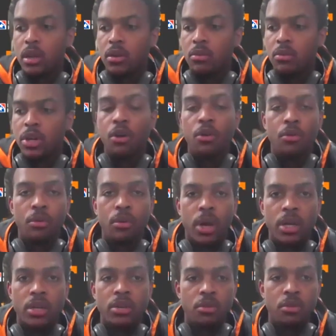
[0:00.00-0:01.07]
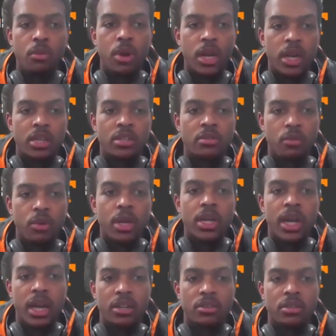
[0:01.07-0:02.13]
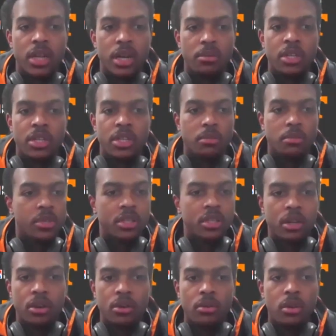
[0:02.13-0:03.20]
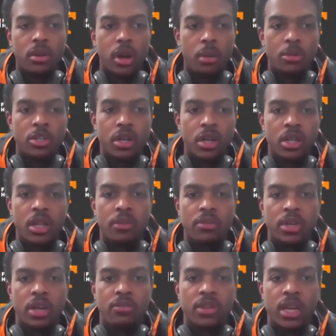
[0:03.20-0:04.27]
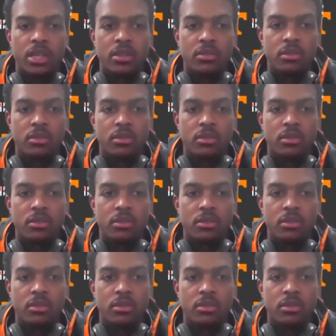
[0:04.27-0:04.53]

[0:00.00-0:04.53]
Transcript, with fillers: we know what we want to do. We want to win a national championship, and so our maturity level definitely